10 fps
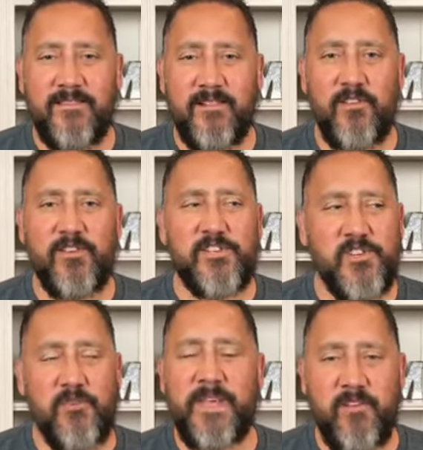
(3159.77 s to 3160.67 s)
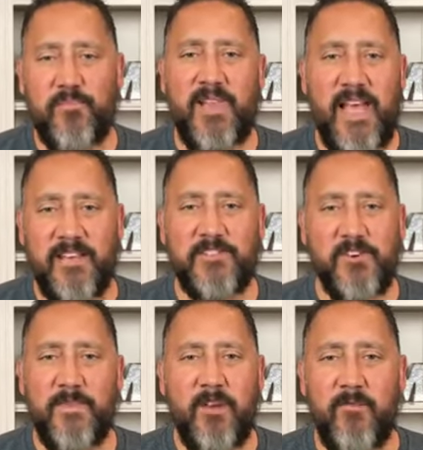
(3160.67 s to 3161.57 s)
lord show me your plan
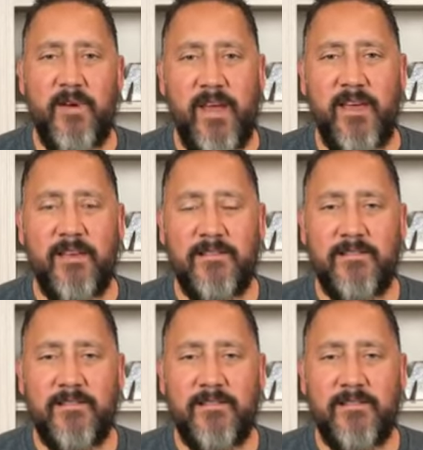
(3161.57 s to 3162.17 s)
show me your way